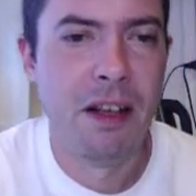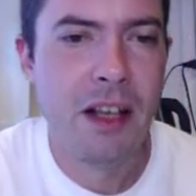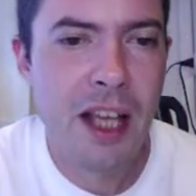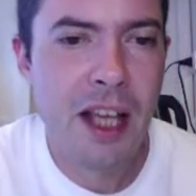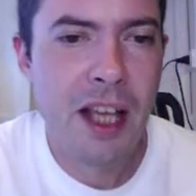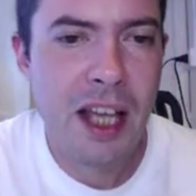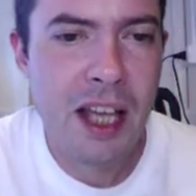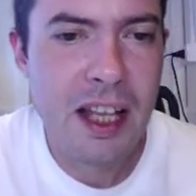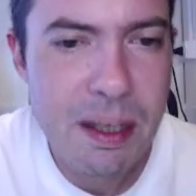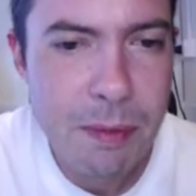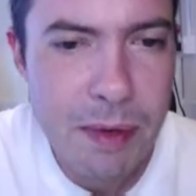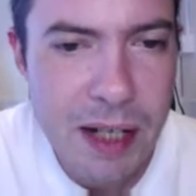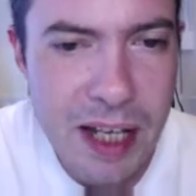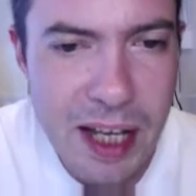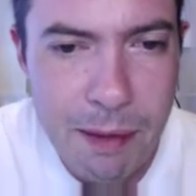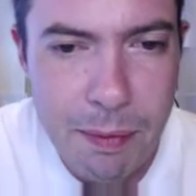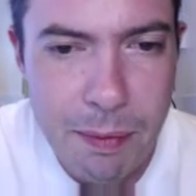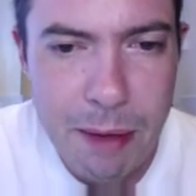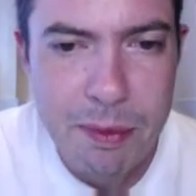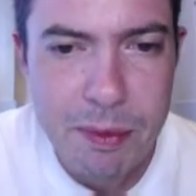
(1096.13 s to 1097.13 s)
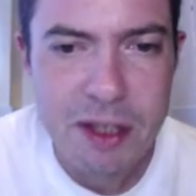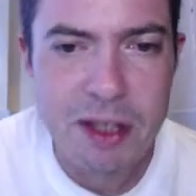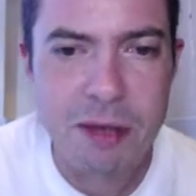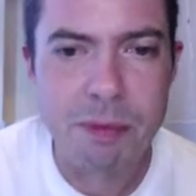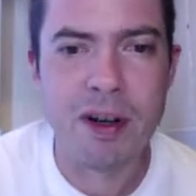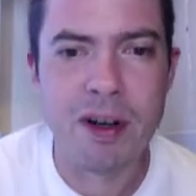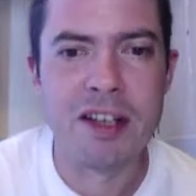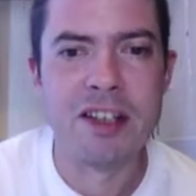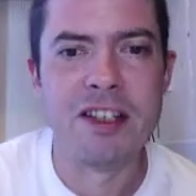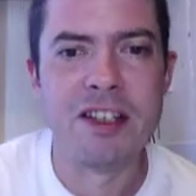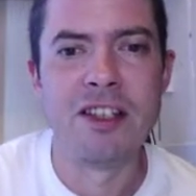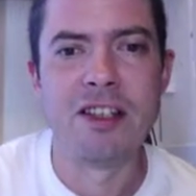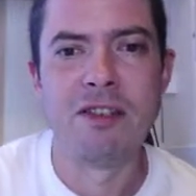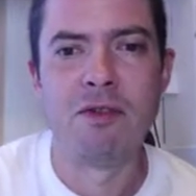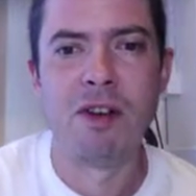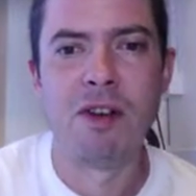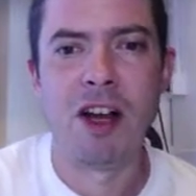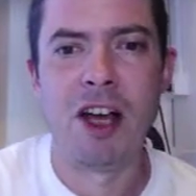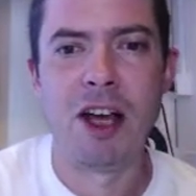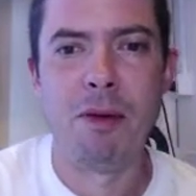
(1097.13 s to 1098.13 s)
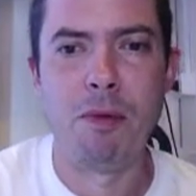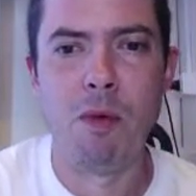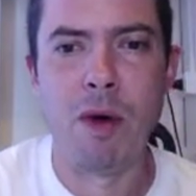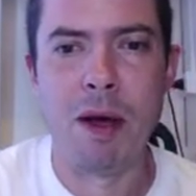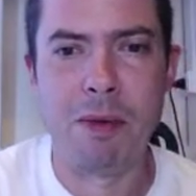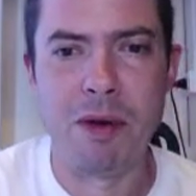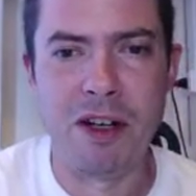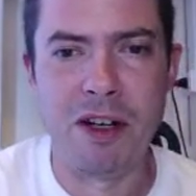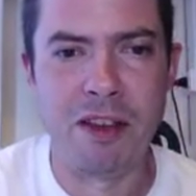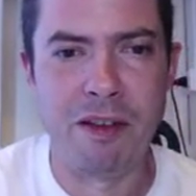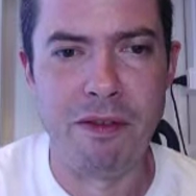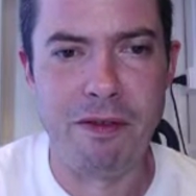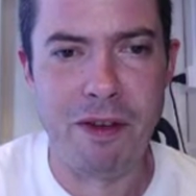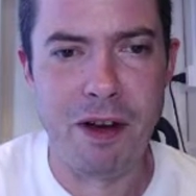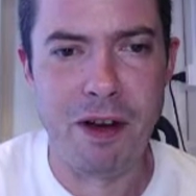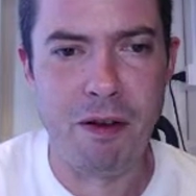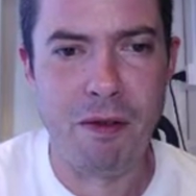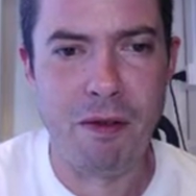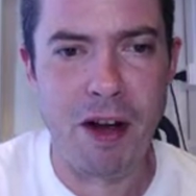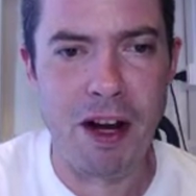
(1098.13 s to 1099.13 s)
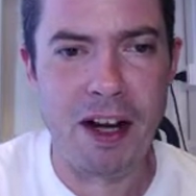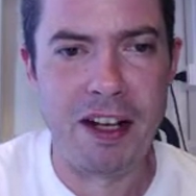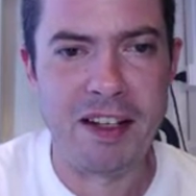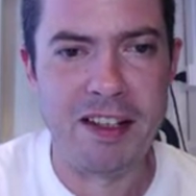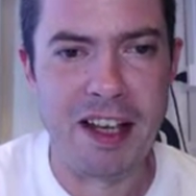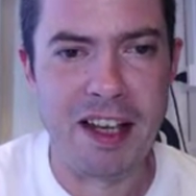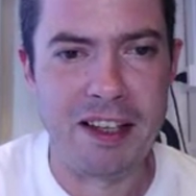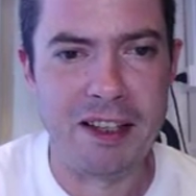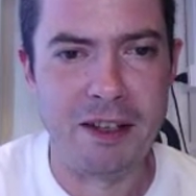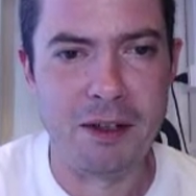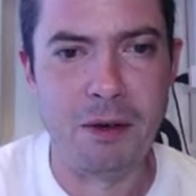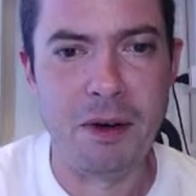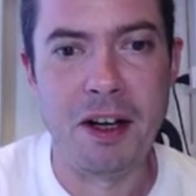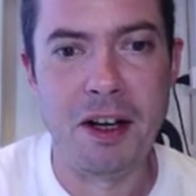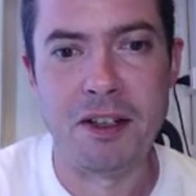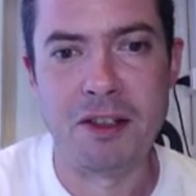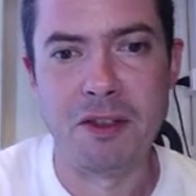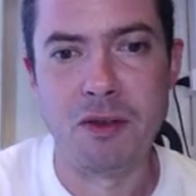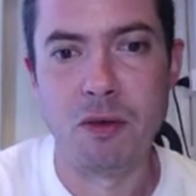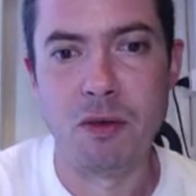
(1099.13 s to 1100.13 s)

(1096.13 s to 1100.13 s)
Intimidating members of the press is a reliable weapon in the far-right tactical arsenal.